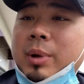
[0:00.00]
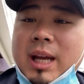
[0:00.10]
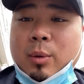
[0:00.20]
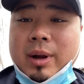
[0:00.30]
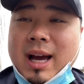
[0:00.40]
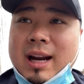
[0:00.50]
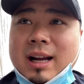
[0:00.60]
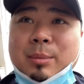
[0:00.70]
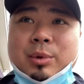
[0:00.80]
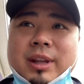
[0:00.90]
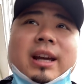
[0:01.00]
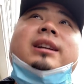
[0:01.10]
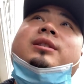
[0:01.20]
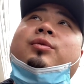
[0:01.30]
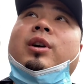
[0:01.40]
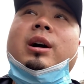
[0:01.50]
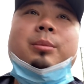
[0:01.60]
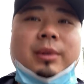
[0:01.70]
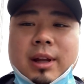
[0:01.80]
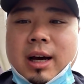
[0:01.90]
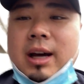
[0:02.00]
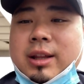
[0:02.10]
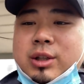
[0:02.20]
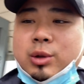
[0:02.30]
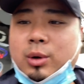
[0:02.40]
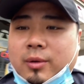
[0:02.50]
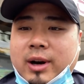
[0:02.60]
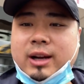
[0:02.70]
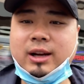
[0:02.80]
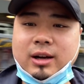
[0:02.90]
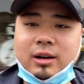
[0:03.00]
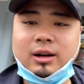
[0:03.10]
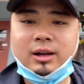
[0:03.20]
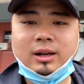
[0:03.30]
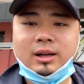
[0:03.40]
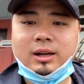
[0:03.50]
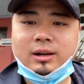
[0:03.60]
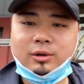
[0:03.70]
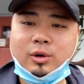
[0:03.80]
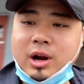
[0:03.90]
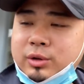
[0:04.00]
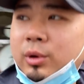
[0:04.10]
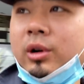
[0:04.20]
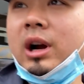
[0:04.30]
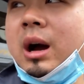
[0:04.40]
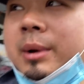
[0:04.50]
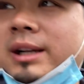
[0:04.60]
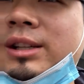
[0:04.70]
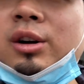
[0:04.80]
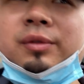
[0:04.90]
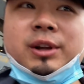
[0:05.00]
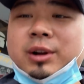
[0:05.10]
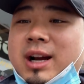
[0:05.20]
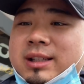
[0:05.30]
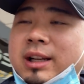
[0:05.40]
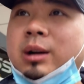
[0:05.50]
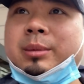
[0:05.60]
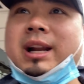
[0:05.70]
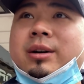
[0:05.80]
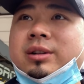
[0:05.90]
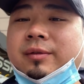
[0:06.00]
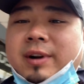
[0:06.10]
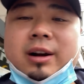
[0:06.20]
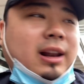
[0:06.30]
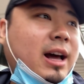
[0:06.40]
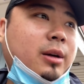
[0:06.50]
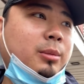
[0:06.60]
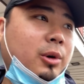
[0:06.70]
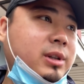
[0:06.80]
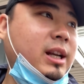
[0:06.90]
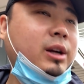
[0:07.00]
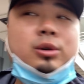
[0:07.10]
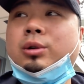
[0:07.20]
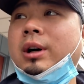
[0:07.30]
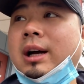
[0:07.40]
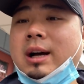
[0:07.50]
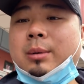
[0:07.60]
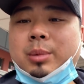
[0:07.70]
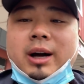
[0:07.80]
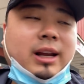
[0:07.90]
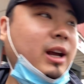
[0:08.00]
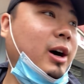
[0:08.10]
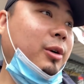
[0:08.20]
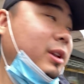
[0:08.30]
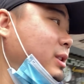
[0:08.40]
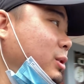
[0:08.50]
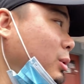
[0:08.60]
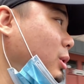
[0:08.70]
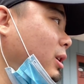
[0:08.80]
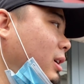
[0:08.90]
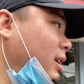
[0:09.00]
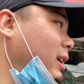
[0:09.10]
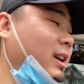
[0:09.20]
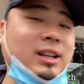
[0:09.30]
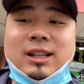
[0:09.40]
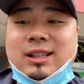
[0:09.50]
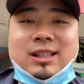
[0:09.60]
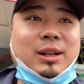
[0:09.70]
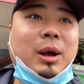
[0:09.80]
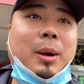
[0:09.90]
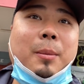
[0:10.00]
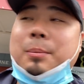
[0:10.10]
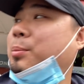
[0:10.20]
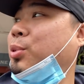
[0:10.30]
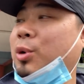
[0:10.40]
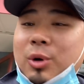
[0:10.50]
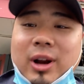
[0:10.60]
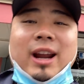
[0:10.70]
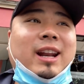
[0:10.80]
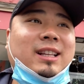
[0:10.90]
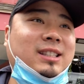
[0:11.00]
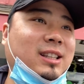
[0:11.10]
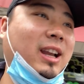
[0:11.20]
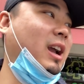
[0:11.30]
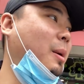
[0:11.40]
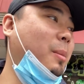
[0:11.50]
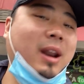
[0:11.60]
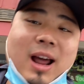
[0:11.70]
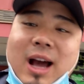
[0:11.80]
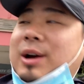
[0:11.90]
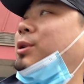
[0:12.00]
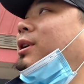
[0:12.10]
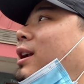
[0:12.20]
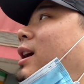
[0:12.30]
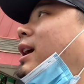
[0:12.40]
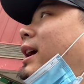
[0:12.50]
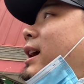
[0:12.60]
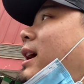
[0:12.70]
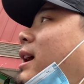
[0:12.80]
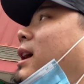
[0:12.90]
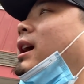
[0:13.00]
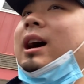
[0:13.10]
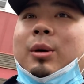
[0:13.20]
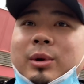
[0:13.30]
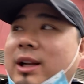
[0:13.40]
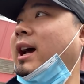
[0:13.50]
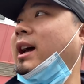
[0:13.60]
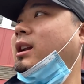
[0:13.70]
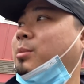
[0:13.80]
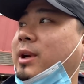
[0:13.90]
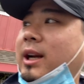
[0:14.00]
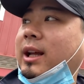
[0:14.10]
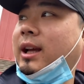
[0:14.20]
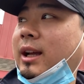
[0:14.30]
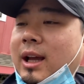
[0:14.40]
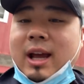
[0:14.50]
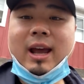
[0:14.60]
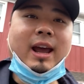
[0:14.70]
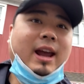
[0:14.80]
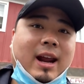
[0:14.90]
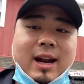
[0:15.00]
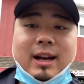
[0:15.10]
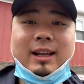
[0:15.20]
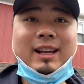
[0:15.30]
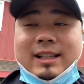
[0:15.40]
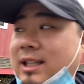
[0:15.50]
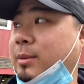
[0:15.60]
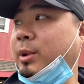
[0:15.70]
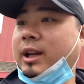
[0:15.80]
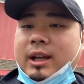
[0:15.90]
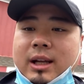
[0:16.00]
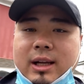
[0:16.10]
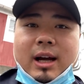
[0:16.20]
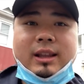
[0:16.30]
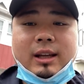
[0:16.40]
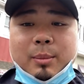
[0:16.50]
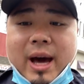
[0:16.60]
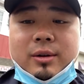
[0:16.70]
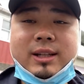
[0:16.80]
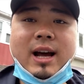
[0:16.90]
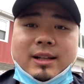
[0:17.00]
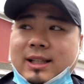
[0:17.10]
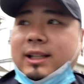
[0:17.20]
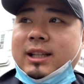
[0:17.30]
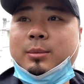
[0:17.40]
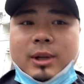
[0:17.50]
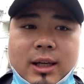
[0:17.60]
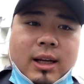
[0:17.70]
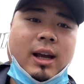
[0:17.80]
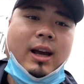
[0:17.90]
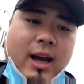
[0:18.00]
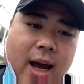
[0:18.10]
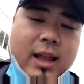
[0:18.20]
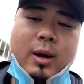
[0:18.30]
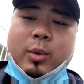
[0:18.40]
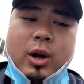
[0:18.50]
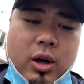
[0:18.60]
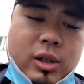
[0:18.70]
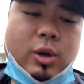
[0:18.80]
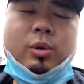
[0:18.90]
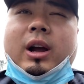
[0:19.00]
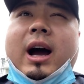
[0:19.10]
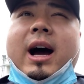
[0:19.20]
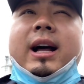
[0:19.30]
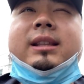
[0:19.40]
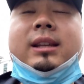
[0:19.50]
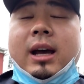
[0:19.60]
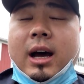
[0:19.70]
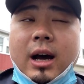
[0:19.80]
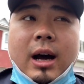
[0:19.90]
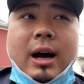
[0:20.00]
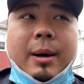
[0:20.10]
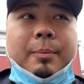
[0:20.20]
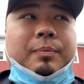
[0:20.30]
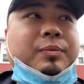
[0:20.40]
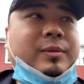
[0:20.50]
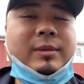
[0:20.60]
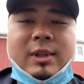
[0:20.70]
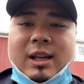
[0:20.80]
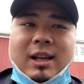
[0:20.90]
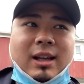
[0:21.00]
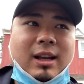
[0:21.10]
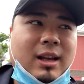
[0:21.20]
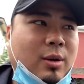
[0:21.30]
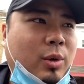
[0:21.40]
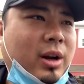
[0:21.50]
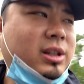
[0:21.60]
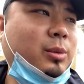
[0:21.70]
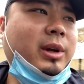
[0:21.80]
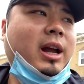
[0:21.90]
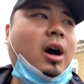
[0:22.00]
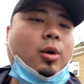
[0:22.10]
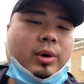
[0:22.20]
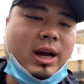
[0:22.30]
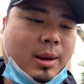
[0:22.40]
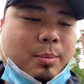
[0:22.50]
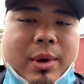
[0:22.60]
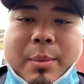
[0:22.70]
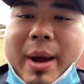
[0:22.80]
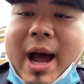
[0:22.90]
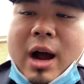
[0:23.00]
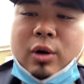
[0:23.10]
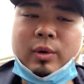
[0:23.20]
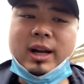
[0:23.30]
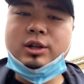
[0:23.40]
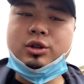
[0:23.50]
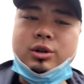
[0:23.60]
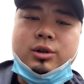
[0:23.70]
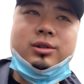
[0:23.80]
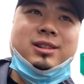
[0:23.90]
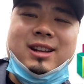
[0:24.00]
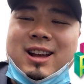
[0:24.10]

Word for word: but yeah, we got a couple things from uh, the store right here. Crossroad Comics. Hopefully you guys can hear me. That was a very loud motorcycle. But yo, this store is pretty sick. I'm not gonna lie. Uh, we end up getting an ETB, got the Battle Styles ETB, and then we also got, um, what else did we get? Oh, we got a uh, Power Rangers